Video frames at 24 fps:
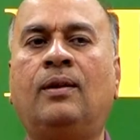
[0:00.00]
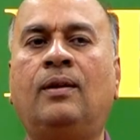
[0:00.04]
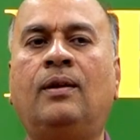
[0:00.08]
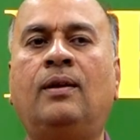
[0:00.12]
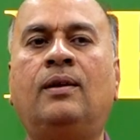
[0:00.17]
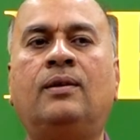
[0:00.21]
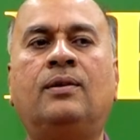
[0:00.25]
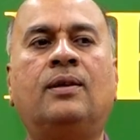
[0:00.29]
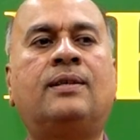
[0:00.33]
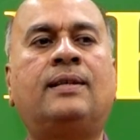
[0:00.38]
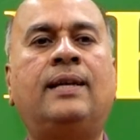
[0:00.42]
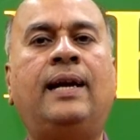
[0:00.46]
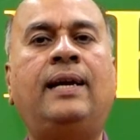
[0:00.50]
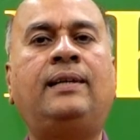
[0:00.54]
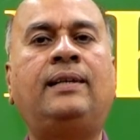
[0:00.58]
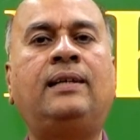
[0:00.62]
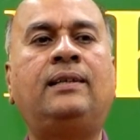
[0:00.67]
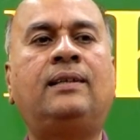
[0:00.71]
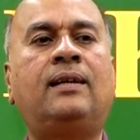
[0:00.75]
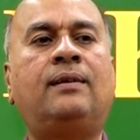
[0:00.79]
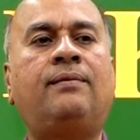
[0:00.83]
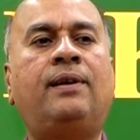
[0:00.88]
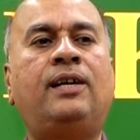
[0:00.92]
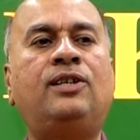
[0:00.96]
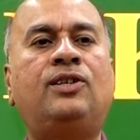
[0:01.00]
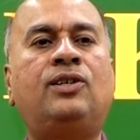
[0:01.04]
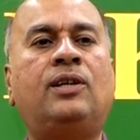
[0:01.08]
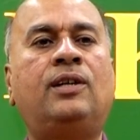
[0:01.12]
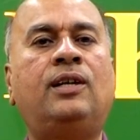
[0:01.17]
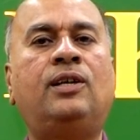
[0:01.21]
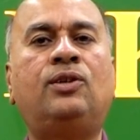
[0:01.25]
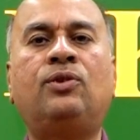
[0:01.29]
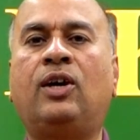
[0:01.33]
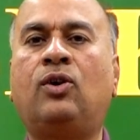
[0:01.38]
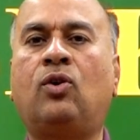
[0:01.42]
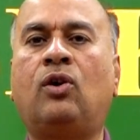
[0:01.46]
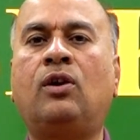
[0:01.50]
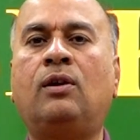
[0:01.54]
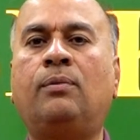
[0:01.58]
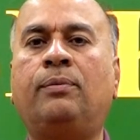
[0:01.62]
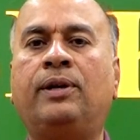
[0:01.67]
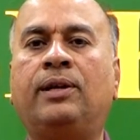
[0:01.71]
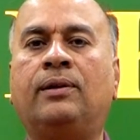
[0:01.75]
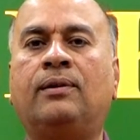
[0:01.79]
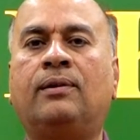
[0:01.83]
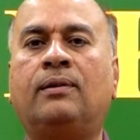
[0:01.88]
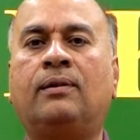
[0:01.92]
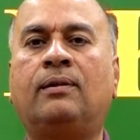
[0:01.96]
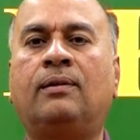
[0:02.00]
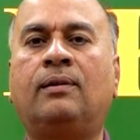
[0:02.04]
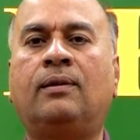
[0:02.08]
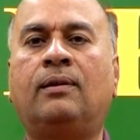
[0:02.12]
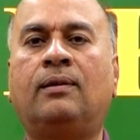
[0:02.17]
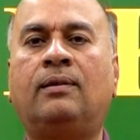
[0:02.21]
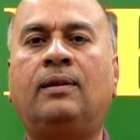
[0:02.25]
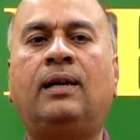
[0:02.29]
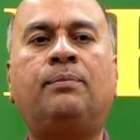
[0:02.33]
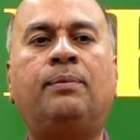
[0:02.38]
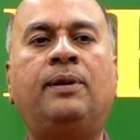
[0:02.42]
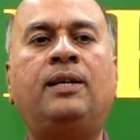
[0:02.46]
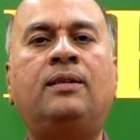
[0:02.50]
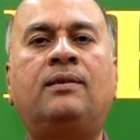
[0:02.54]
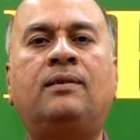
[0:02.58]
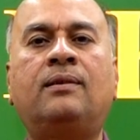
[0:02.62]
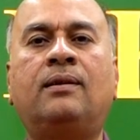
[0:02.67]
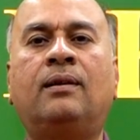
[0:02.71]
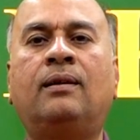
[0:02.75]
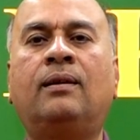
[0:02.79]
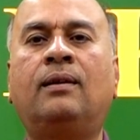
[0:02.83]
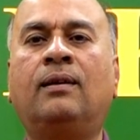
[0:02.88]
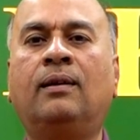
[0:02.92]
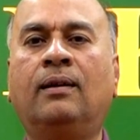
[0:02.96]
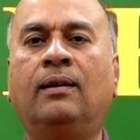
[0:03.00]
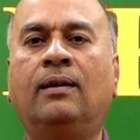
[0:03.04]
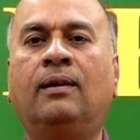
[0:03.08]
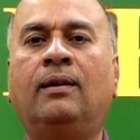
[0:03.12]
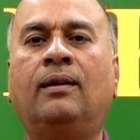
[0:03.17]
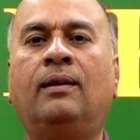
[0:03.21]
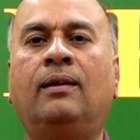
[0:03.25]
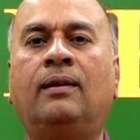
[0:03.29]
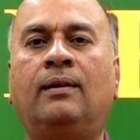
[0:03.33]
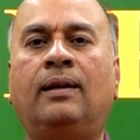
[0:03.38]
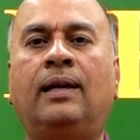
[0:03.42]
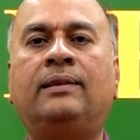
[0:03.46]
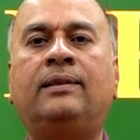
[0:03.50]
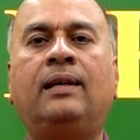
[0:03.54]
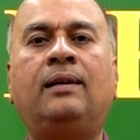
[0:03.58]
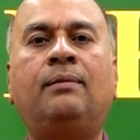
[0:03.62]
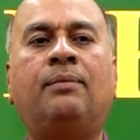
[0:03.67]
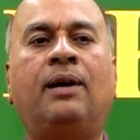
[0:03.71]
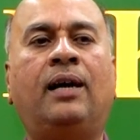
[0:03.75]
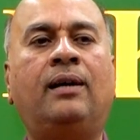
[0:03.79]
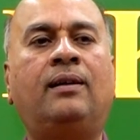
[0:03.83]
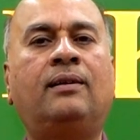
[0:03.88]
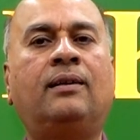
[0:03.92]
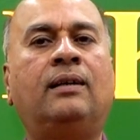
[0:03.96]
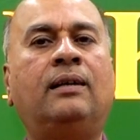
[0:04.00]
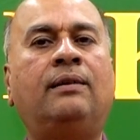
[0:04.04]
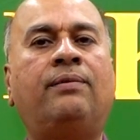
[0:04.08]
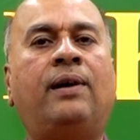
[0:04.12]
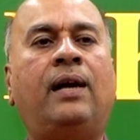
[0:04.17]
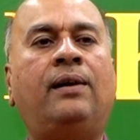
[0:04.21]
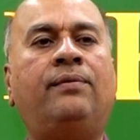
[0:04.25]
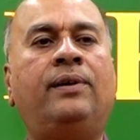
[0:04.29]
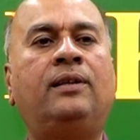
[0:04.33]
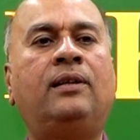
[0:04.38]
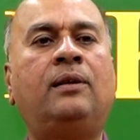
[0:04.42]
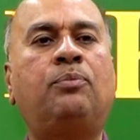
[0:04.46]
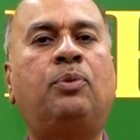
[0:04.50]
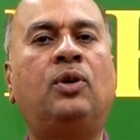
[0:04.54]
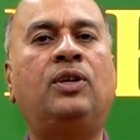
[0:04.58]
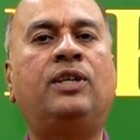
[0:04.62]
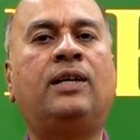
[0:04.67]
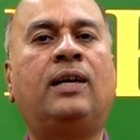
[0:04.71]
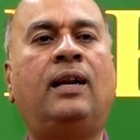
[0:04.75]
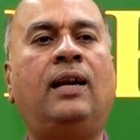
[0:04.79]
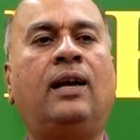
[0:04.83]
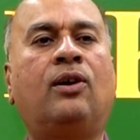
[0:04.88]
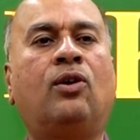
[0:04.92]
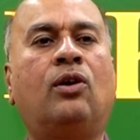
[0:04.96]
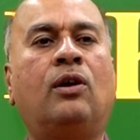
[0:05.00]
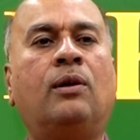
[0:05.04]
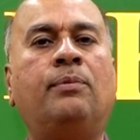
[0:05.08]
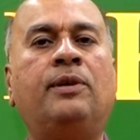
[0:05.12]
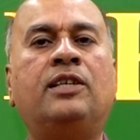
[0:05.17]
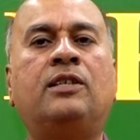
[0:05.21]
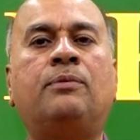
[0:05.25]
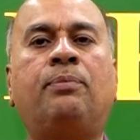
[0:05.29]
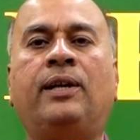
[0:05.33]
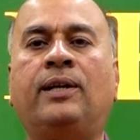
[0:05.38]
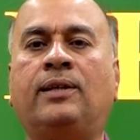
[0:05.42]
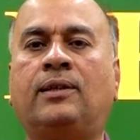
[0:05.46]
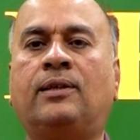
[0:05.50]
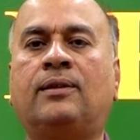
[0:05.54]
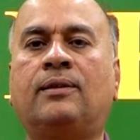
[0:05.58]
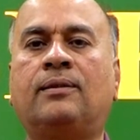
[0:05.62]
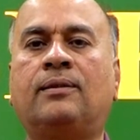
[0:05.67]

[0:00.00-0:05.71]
So state intervention into economy, that means nothing but reviving the political economy spirit.